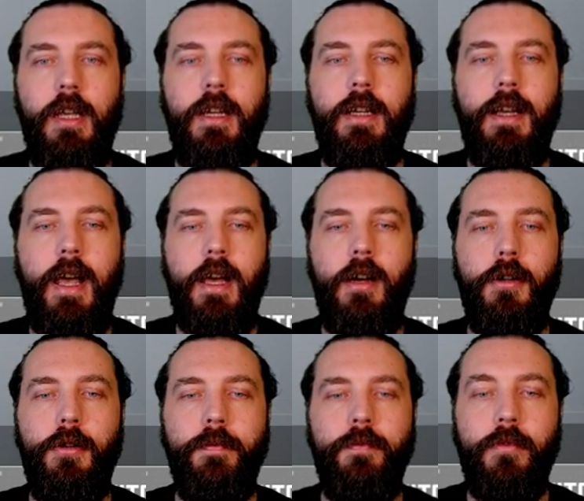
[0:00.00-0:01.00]

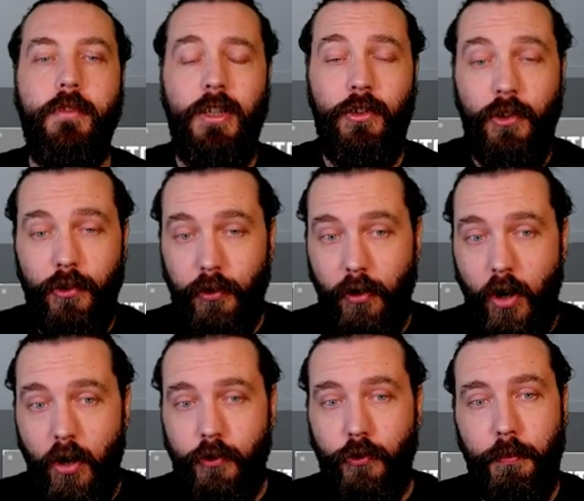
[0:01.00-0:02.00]
Now, this is
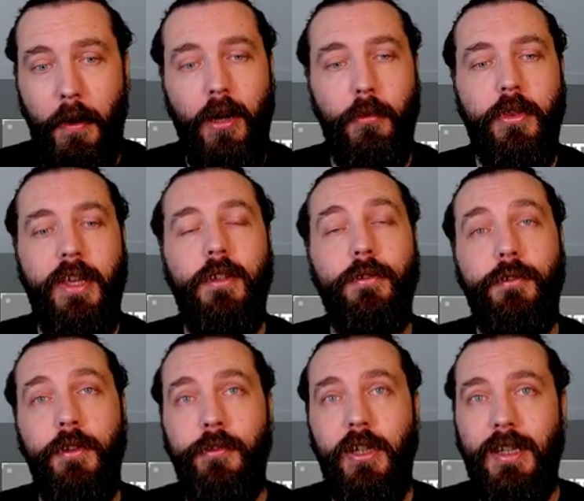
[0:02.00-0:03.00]
large as well, with
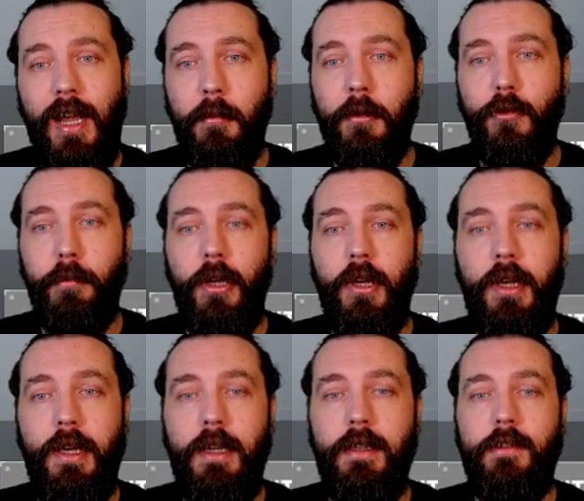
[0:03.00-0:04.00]
850 damage per
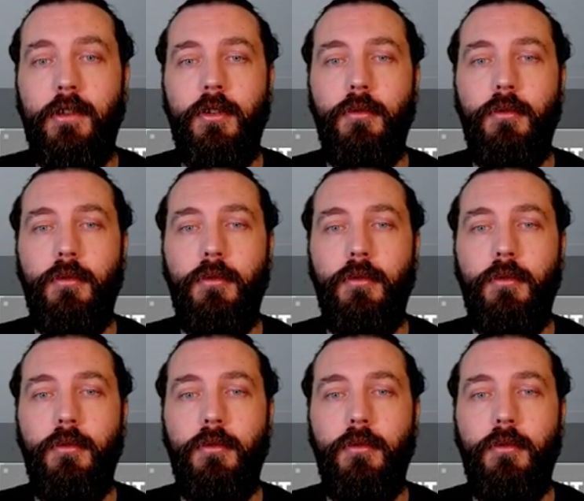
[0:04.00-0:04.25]
hit,